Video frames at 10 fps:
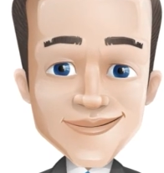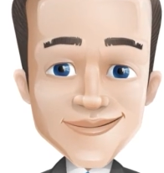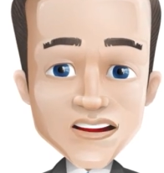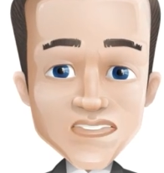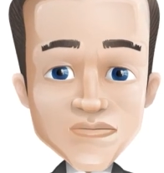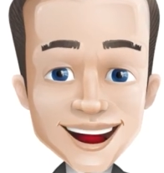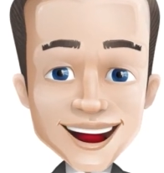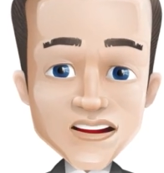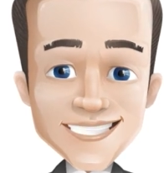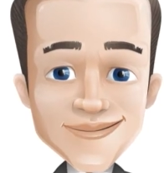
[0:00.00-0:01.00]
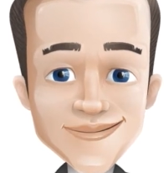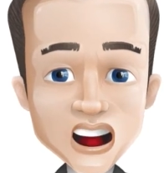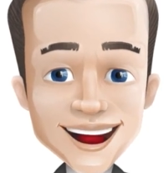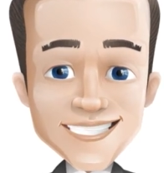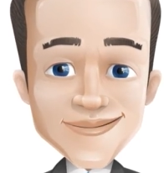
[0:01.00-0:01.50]
of minus
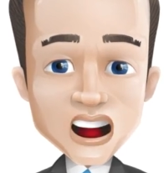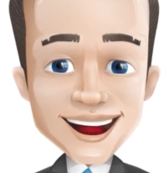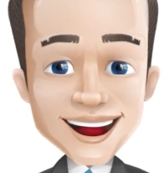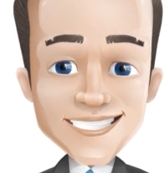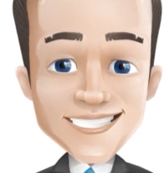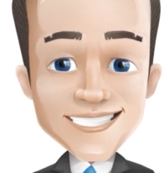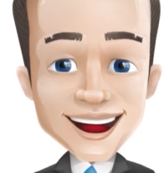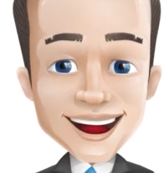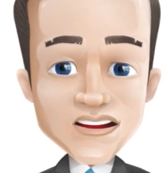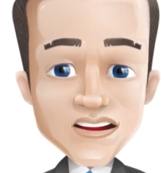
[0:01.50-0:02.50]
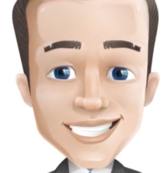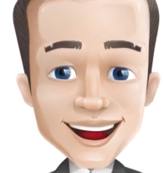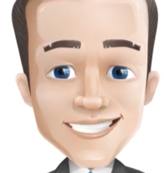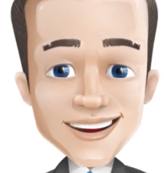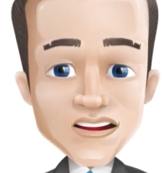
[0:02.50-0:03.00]
25%, and it
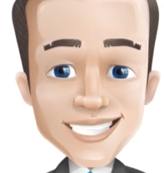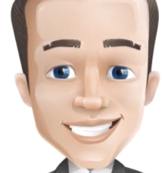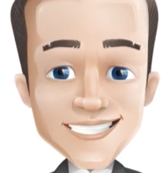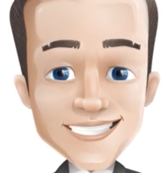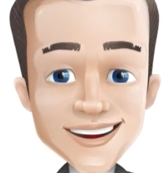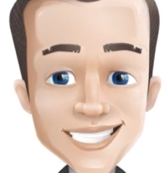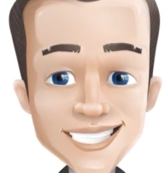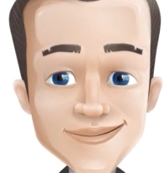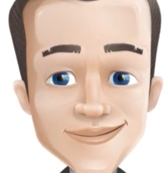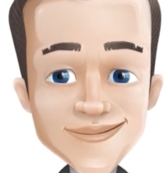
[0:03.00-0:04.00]
has never seen that.